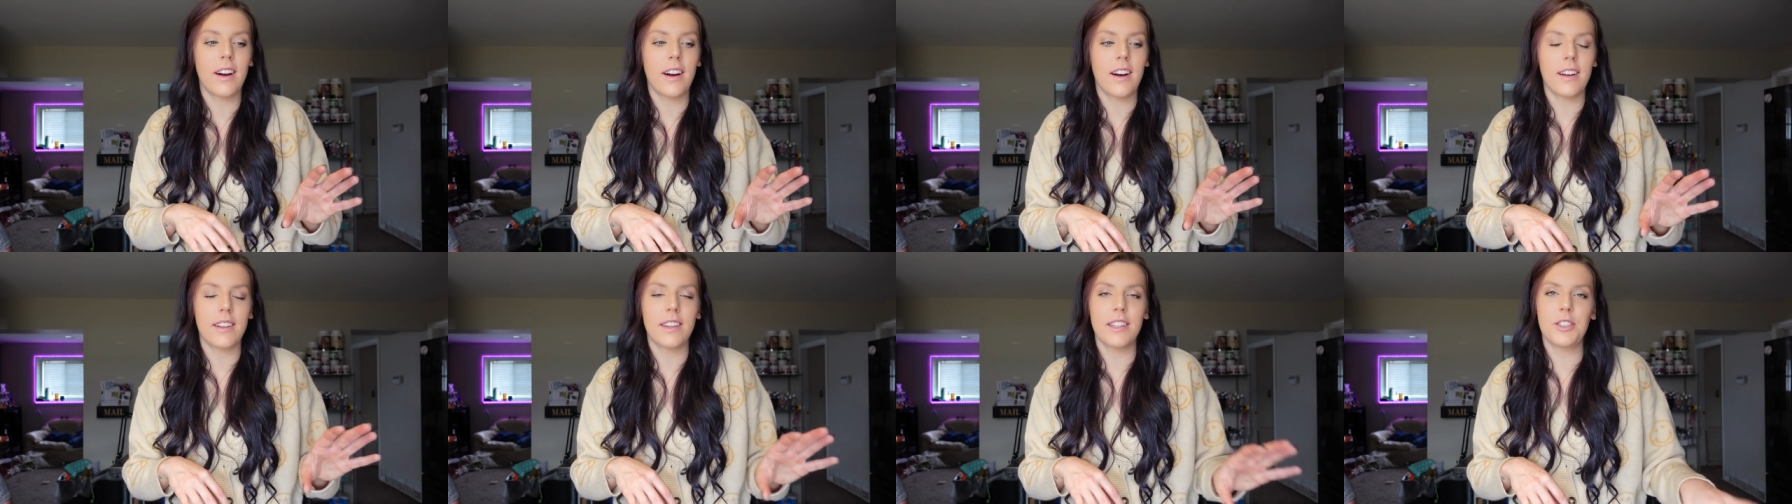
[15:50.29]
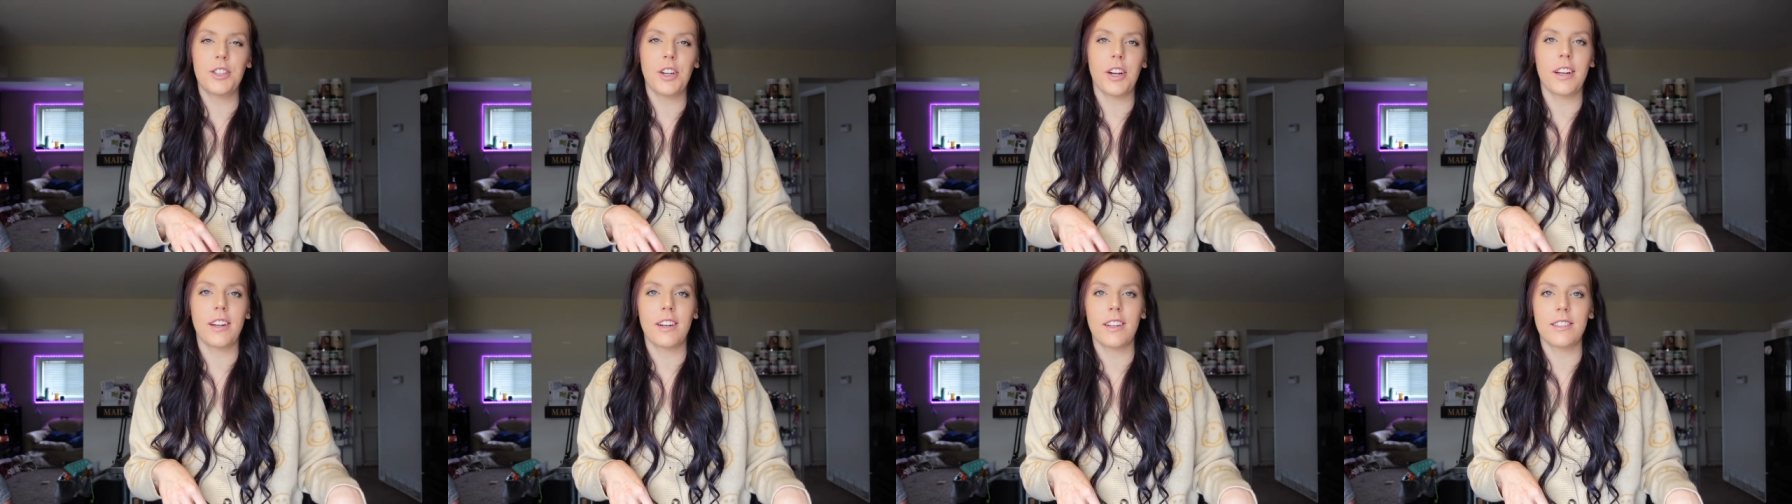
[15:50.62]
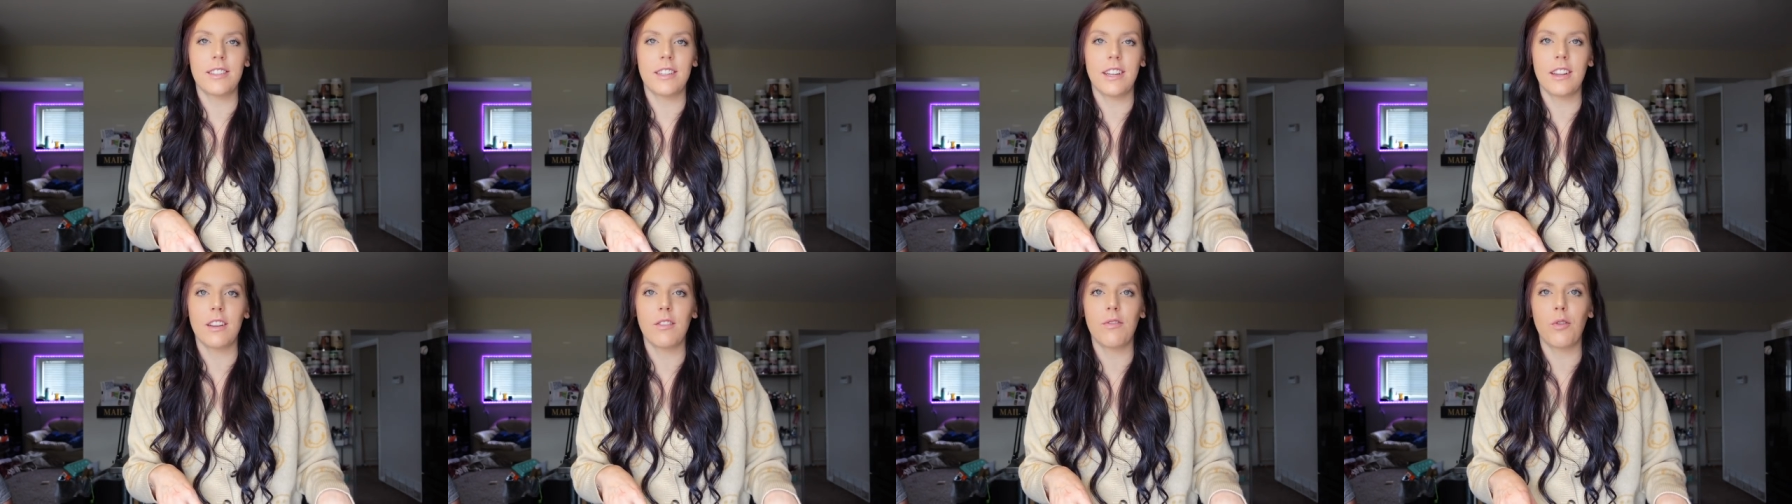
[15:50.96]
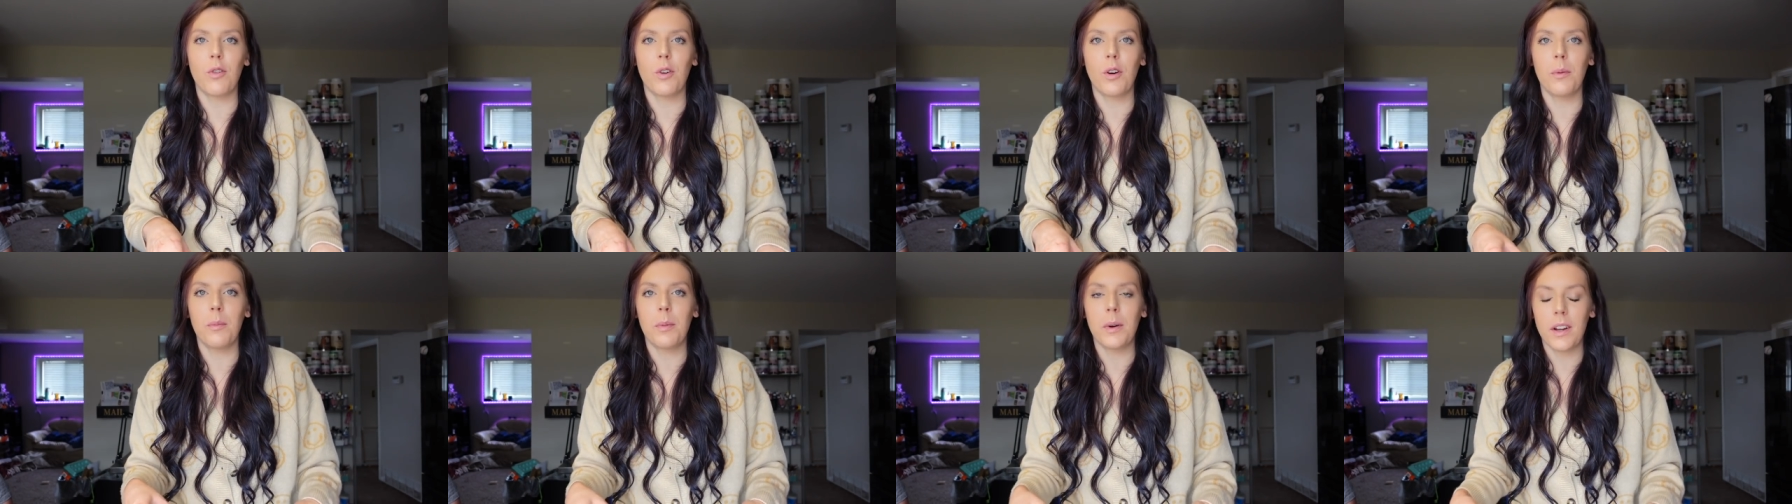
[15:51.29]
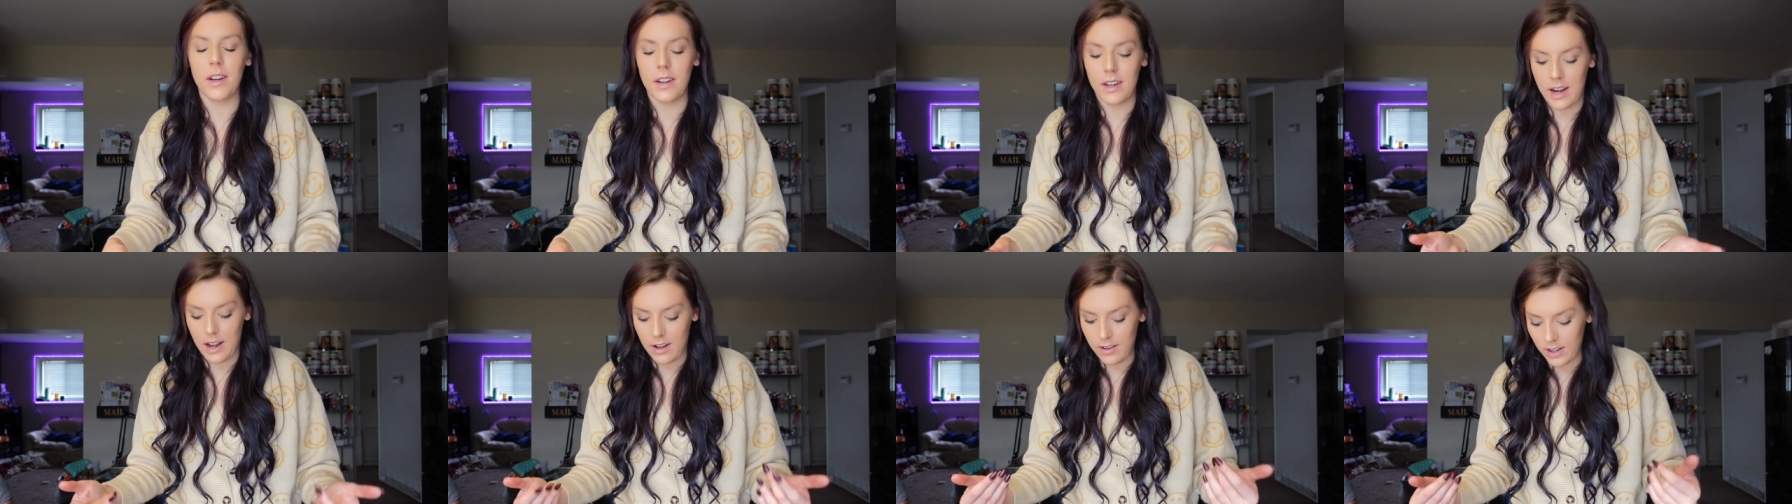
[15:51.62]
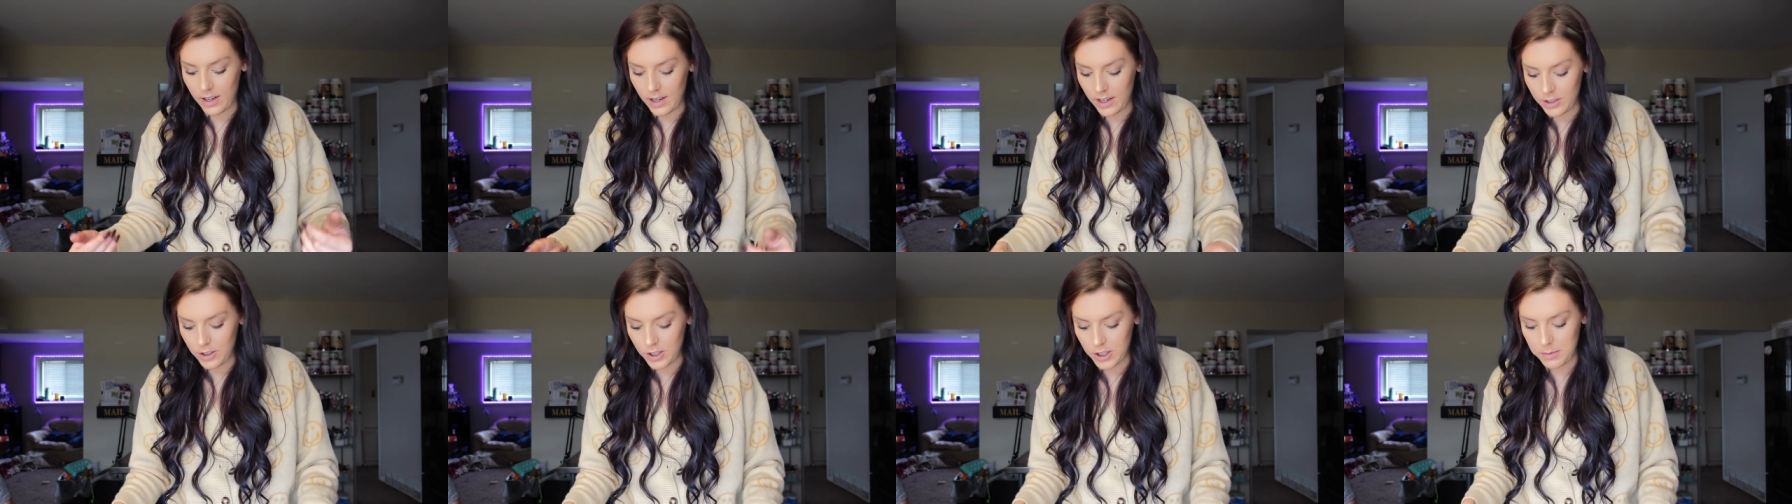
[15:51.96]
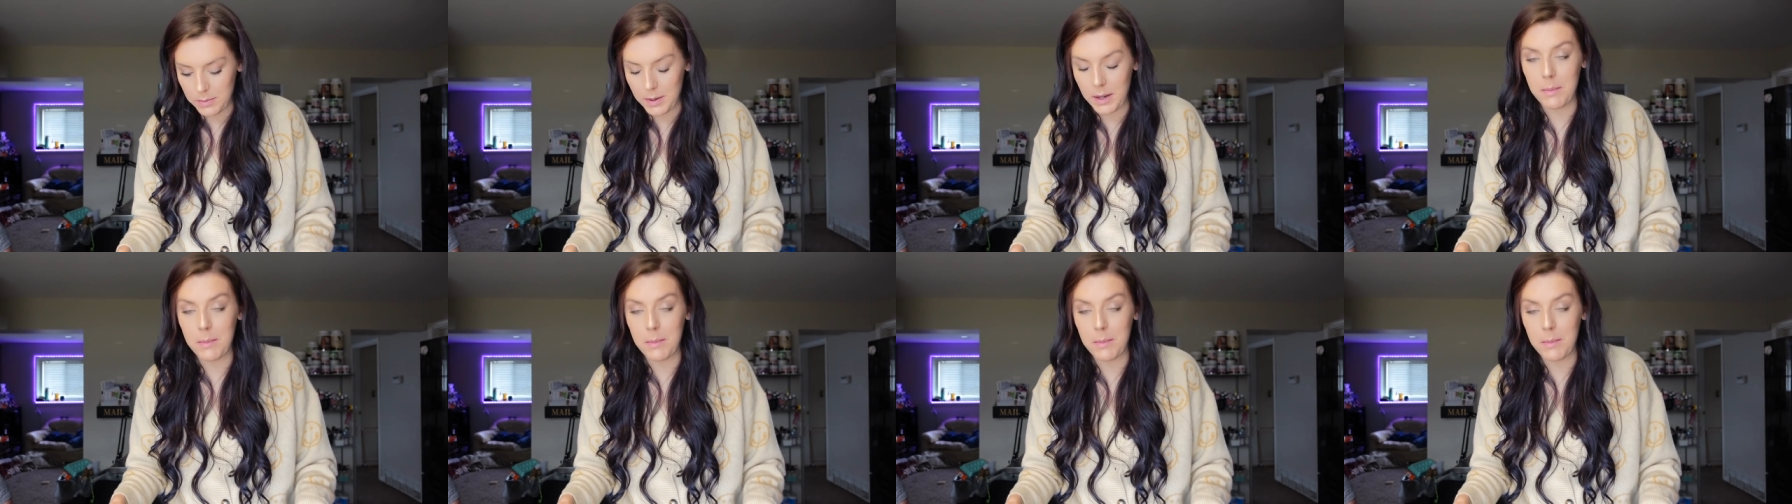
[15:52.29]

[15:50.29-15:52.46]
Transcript: Uh, the chicken doesn't need the foil, but now that I just